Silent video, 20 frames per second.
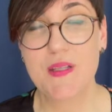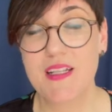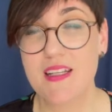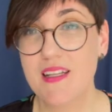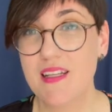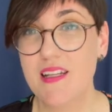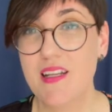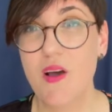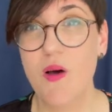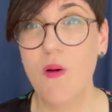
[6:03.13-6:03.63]

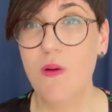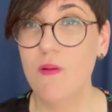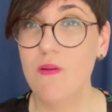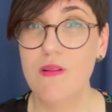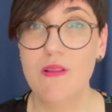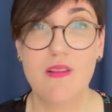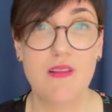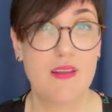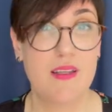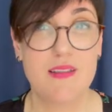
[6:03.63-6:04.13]
it
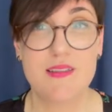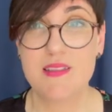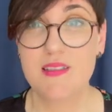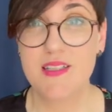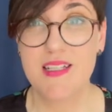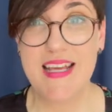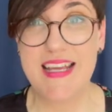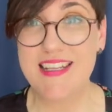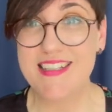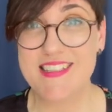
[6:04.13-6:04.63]
all is
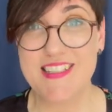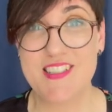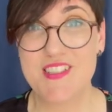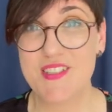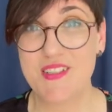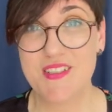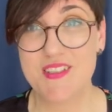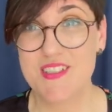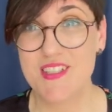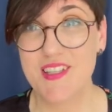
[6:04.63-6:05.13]
connected
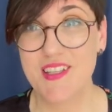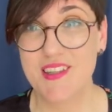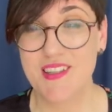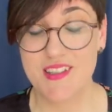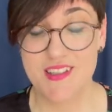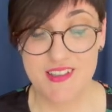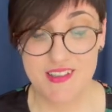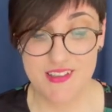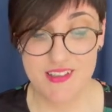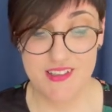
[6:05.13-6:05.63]
to each
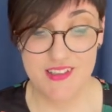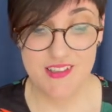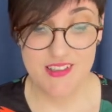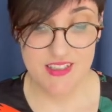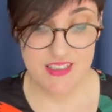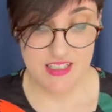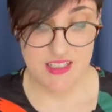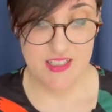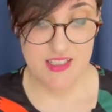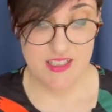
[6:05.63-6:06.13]
other.
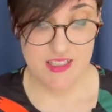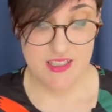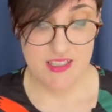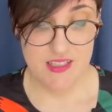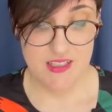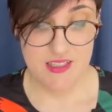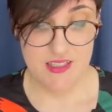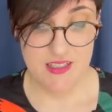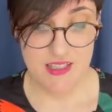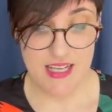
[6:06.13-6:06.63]

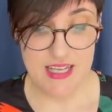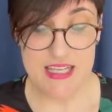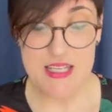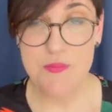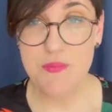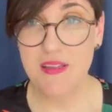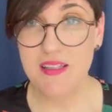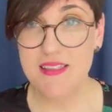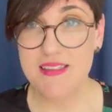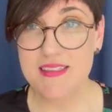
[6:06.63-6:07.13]

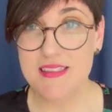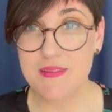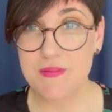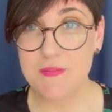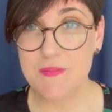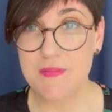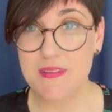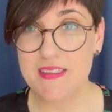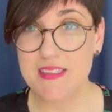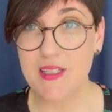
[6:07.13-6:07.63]

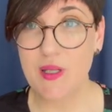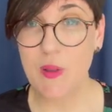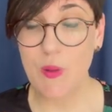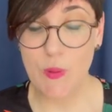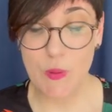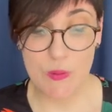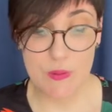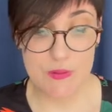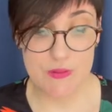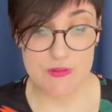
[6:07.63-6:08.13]
Ableism is the
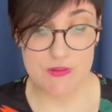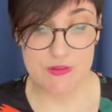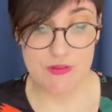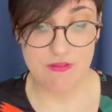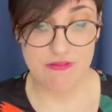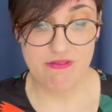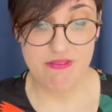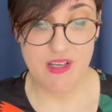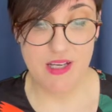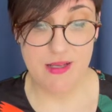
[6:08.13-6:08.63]
cause
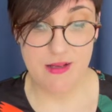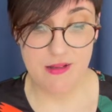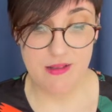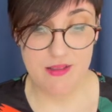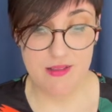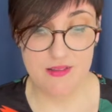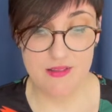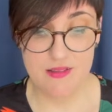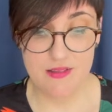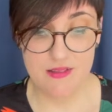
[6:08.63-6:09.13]
of
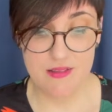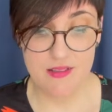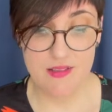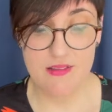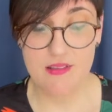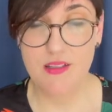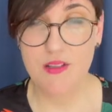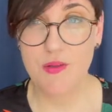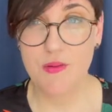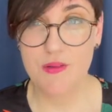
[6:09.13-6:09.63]
violence, it's
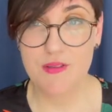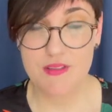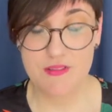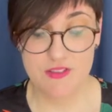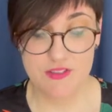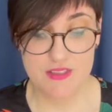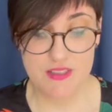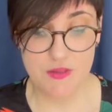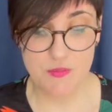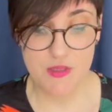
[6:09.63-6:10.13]
the cause of
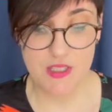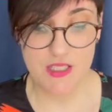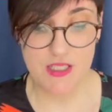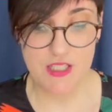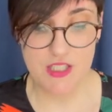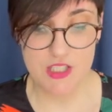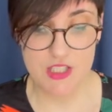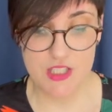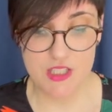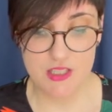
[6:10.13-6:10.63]

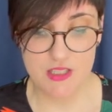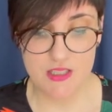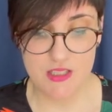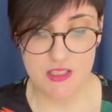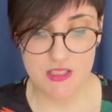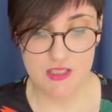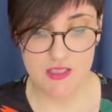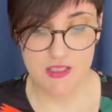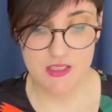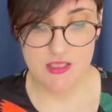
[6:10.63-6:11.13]
discrimination.
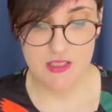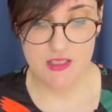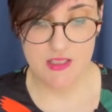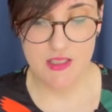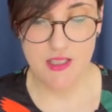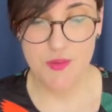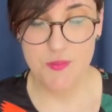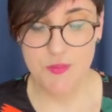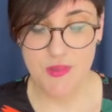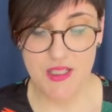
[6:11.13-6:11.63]

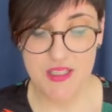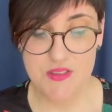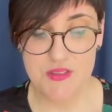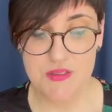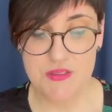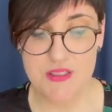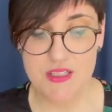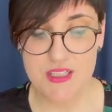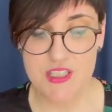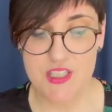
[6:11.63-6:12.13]

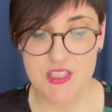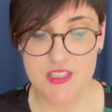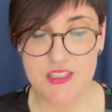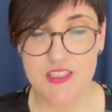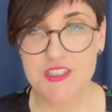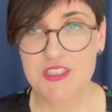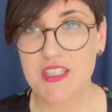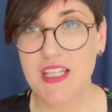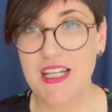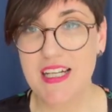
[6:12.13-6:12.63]

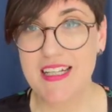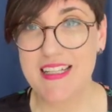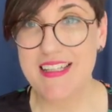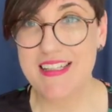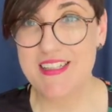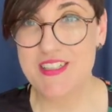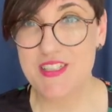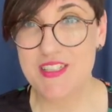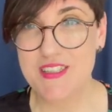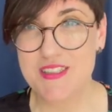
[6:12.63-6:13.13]
Microaggressions can
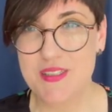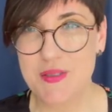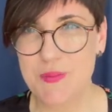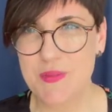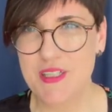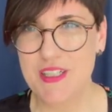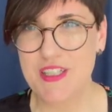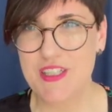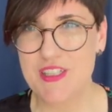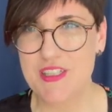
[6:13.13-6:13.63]
lead to
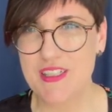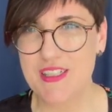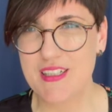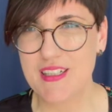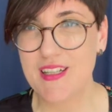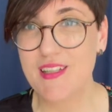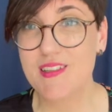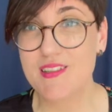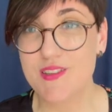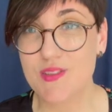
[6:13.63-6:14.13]
discrimination,
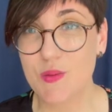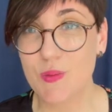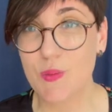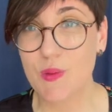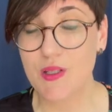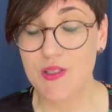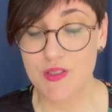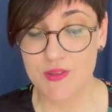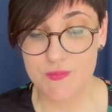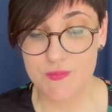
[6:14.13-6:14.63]
and so on.